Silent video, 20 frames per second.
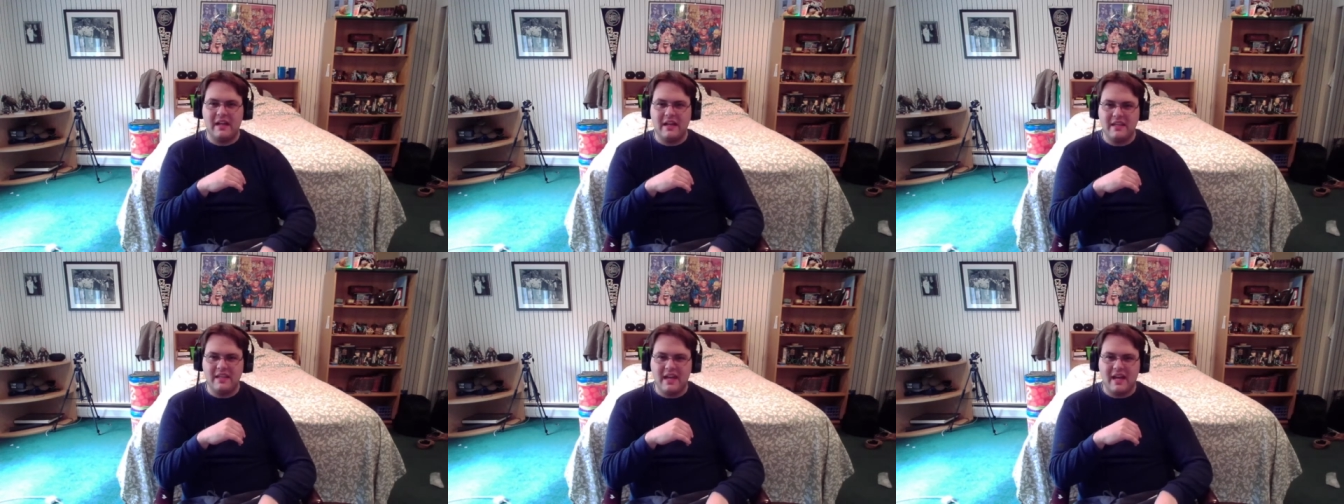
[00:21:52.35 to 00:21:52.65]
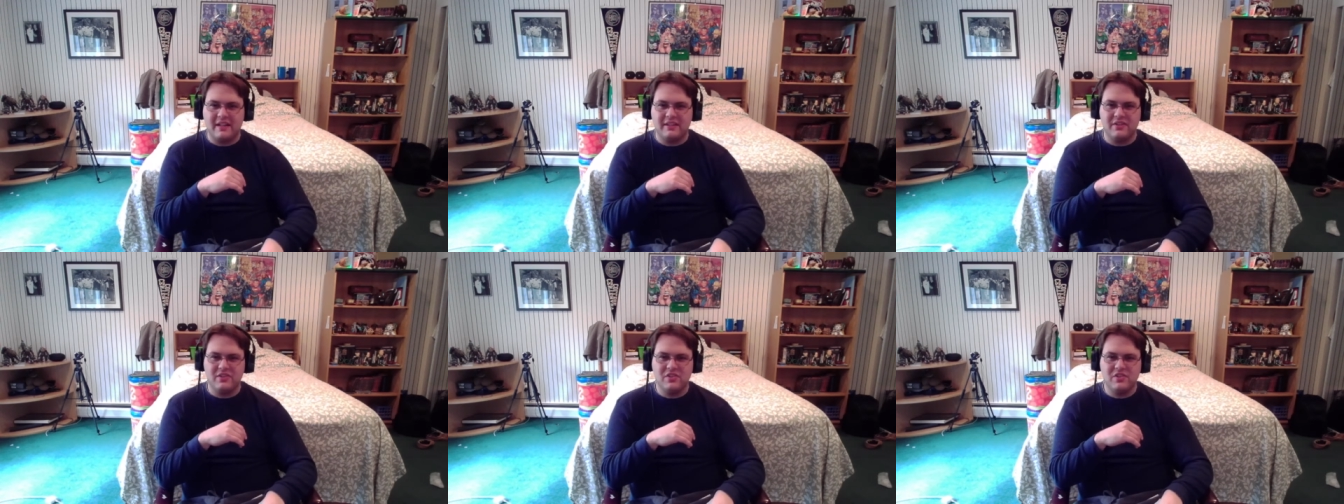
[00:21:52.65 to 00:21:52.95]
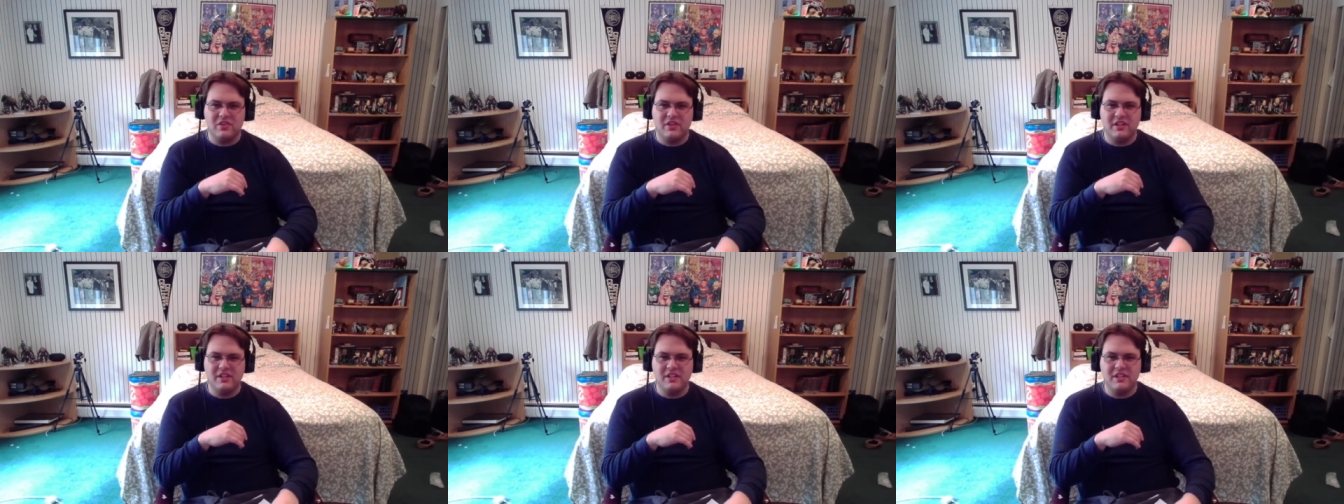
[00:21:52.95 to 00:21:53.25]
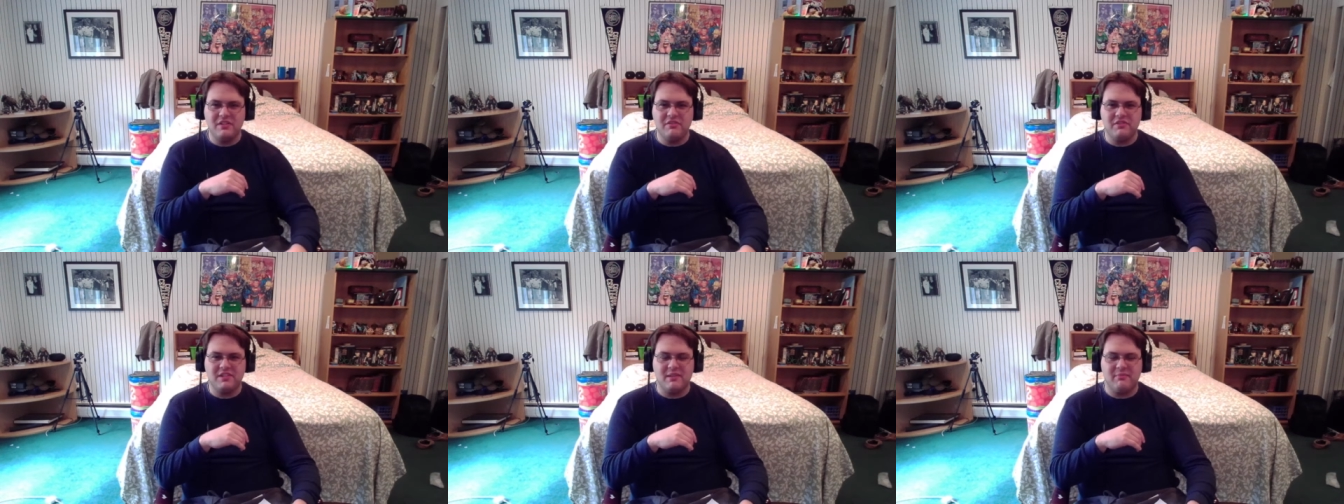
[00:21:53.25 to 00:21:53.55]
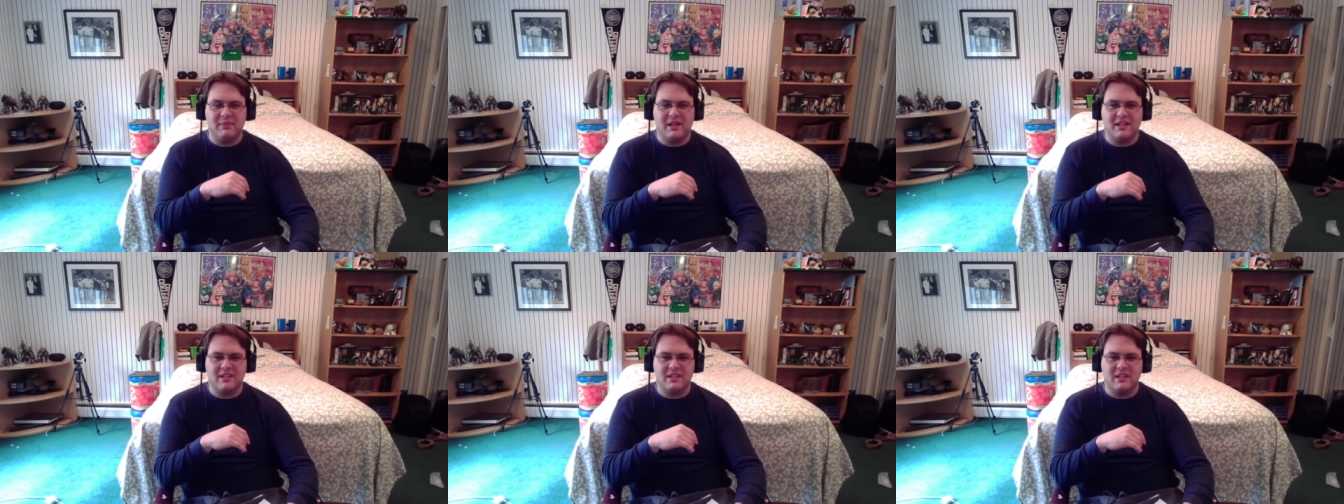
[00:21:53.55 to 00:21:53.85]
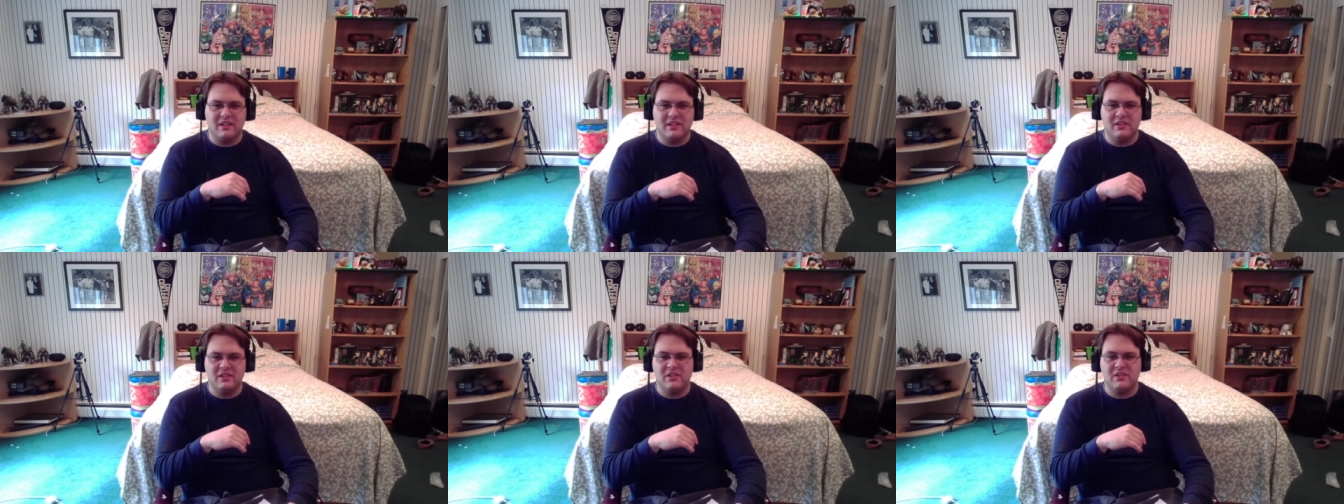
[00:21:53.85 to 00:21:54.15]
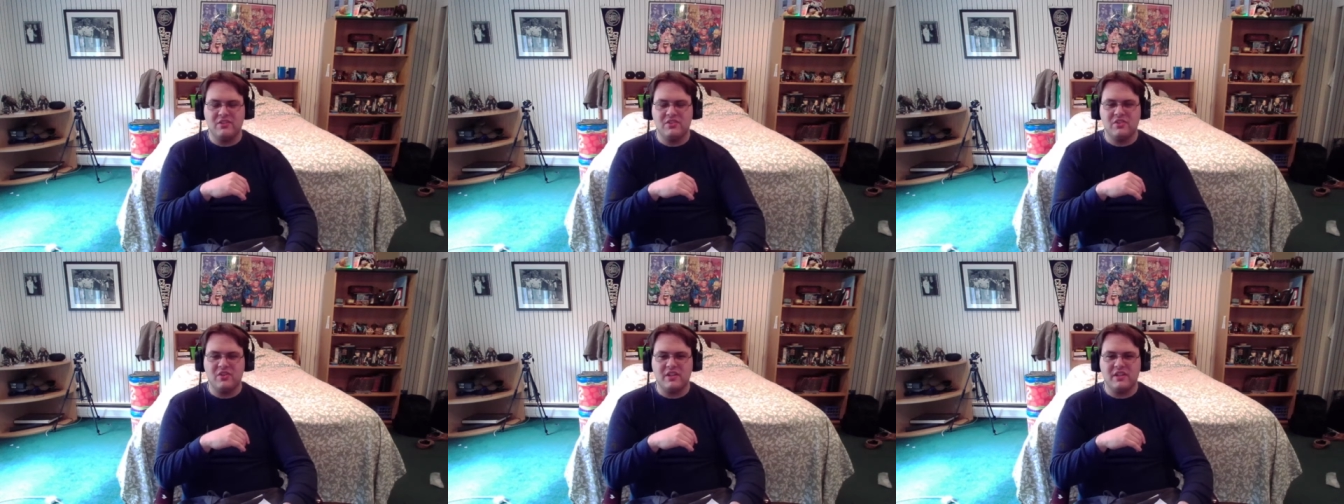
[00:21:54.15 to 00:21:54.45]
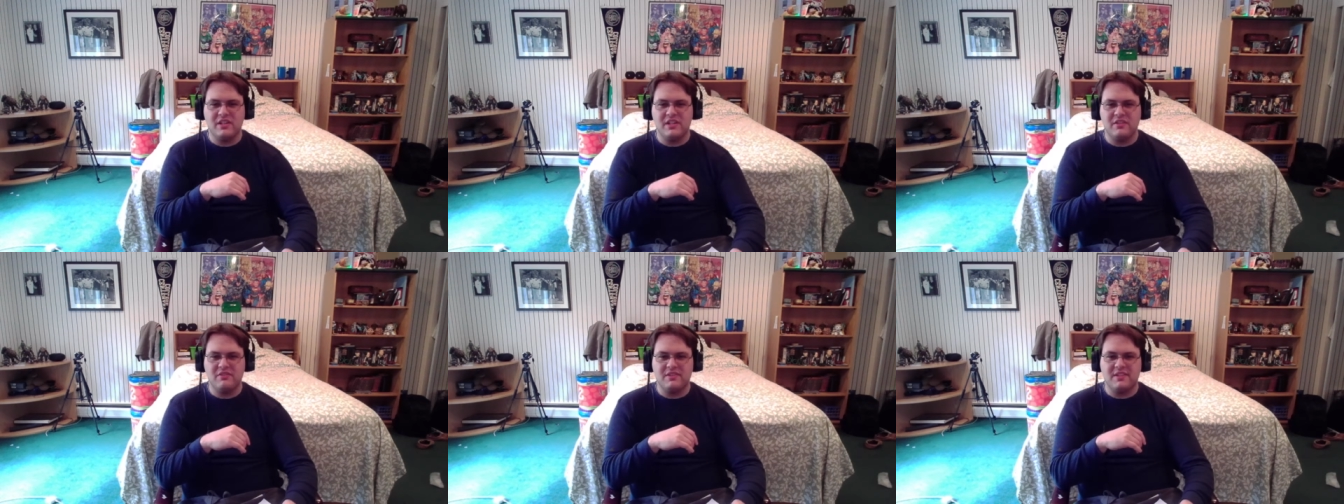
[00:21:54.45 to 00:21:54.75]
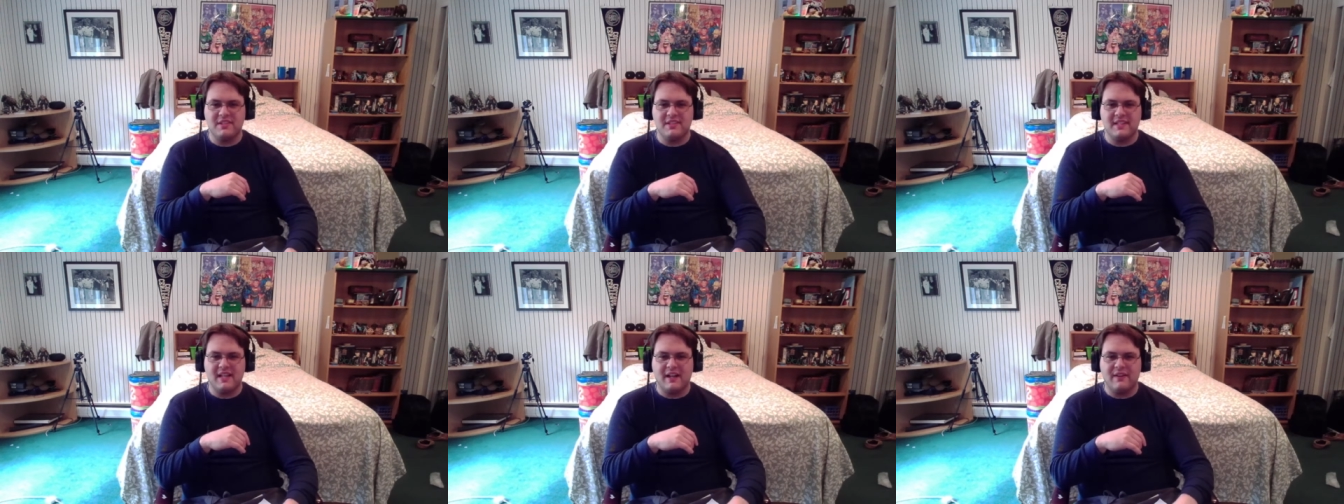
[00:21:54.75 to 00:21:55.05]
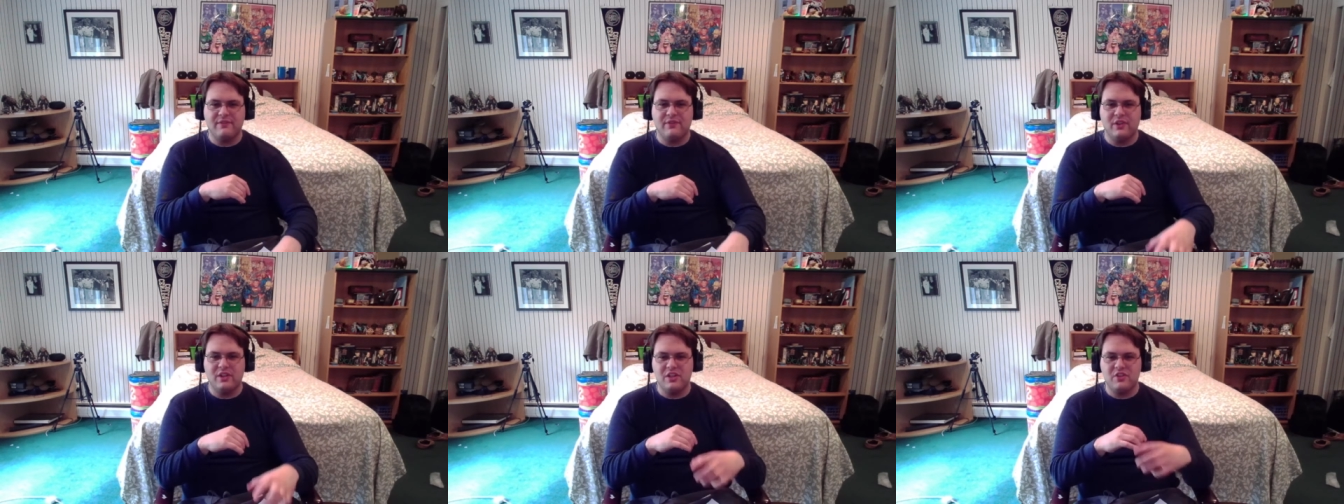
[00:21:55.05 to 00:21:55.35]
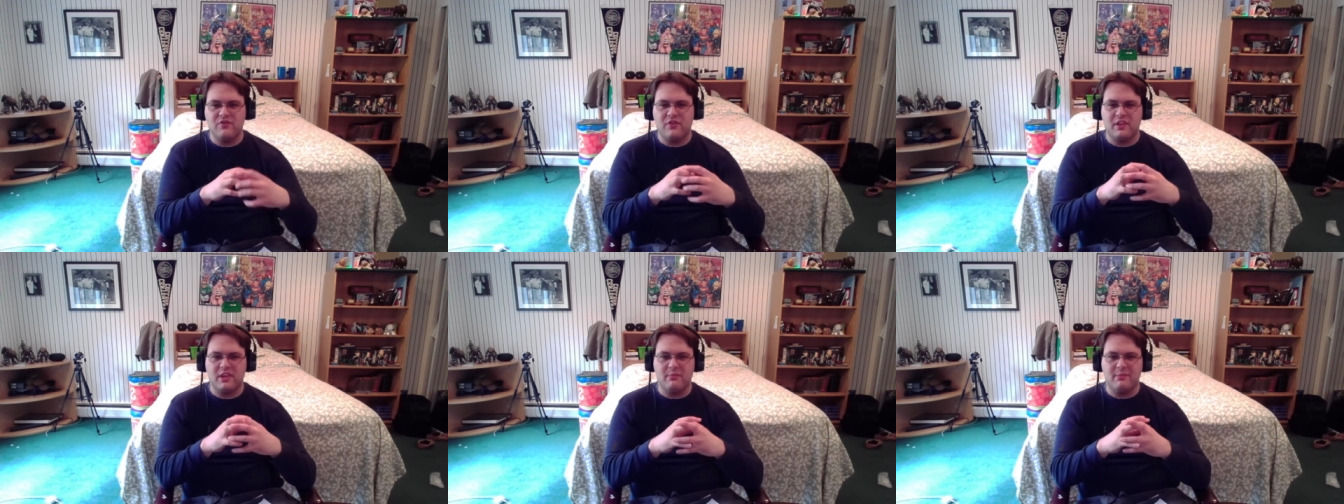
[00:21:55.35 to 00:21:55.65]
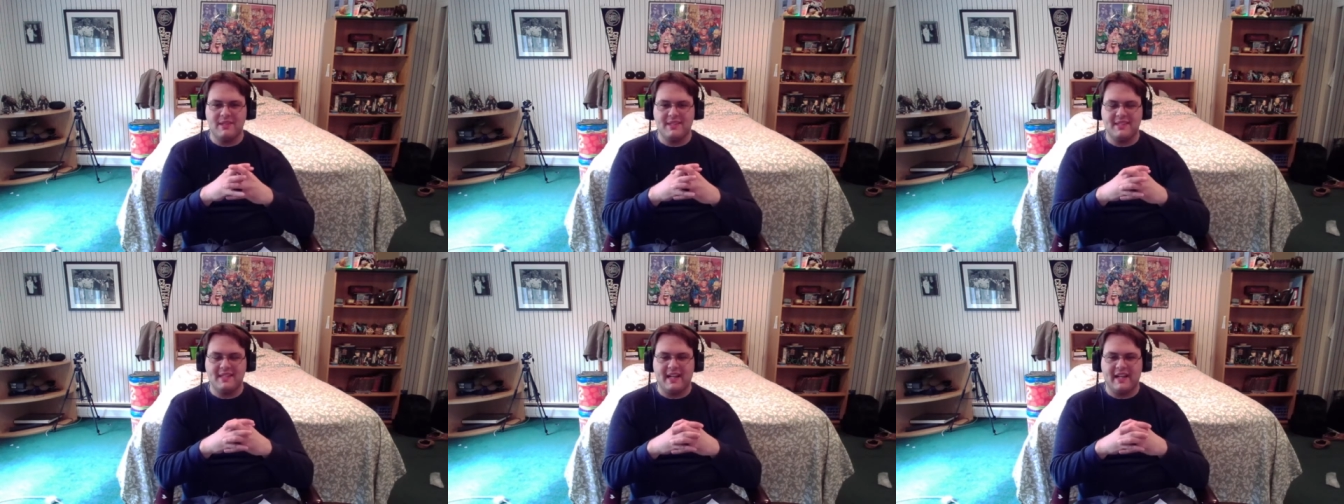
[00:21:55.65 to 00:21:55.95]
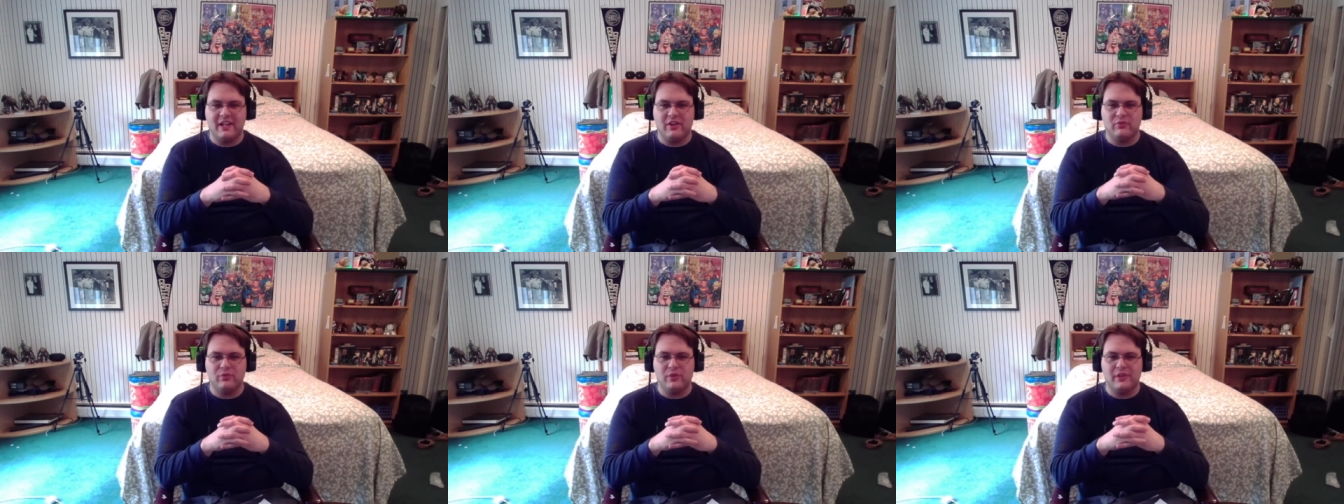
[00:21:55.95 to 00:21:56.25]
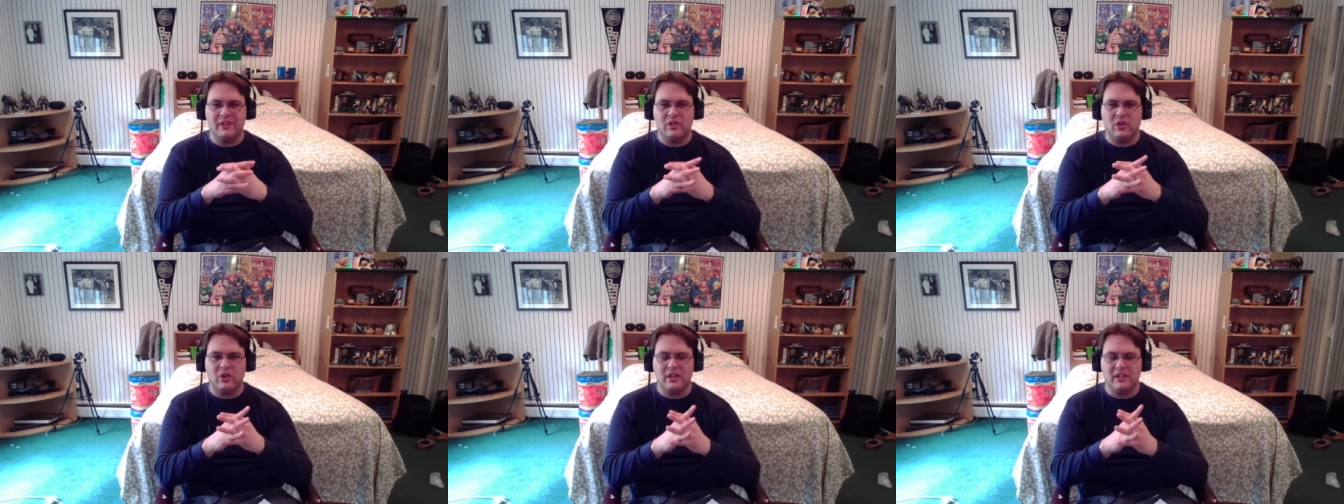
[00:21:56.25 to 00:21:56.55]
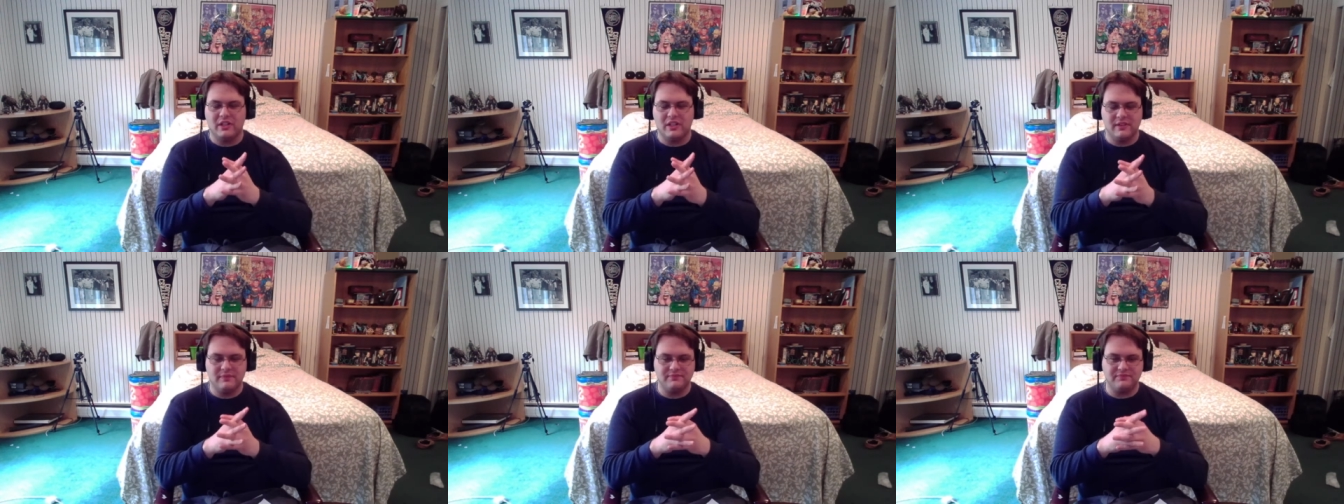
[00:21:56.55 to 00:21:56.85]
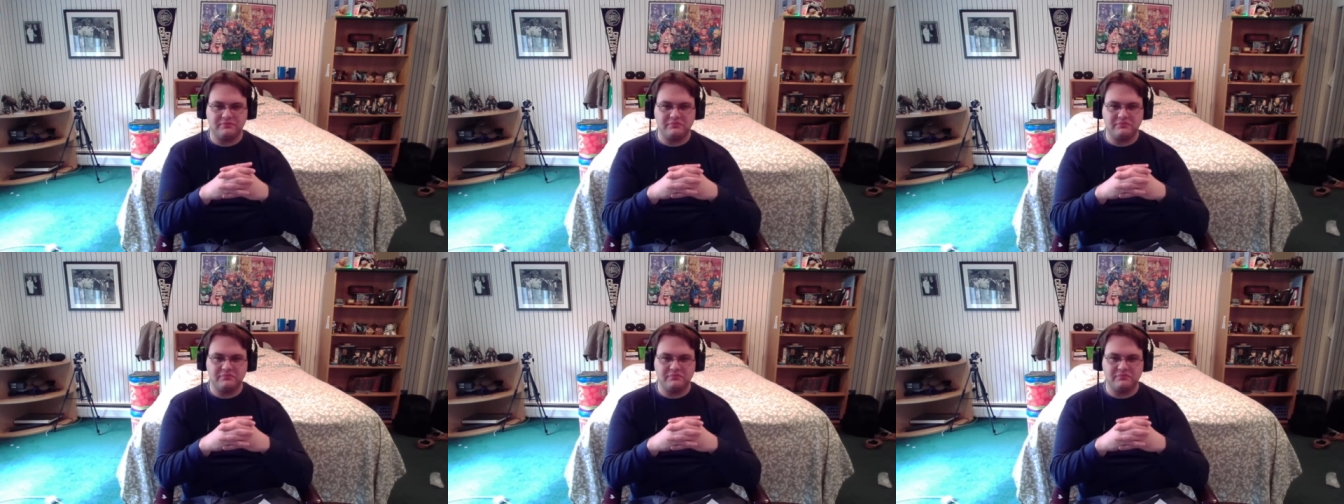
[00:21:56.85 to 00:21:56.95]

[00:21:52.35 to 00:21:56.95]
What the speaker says: Yeah, they're starting to use the stock footage for the Messiah Roid arc,